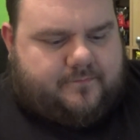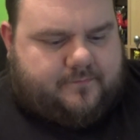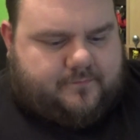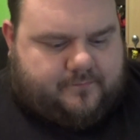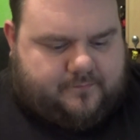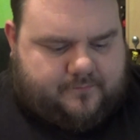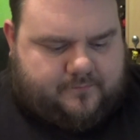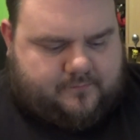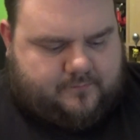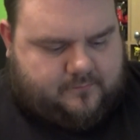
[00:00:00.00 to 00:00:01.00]

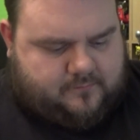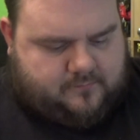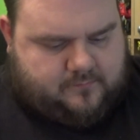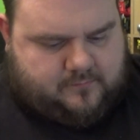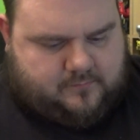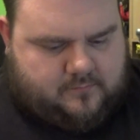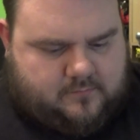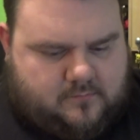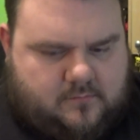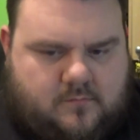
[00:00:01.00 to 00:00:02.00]

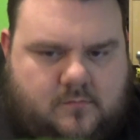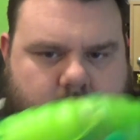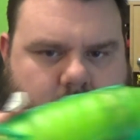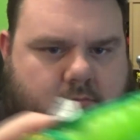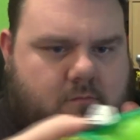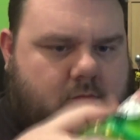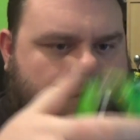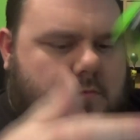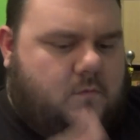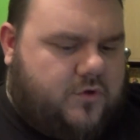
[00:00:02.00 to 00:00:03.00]

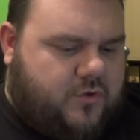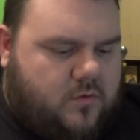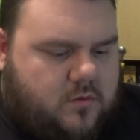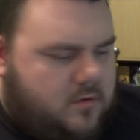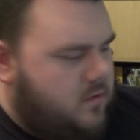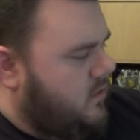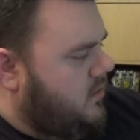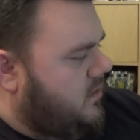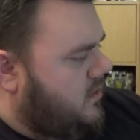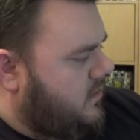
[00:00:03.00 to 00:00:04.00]
(silence)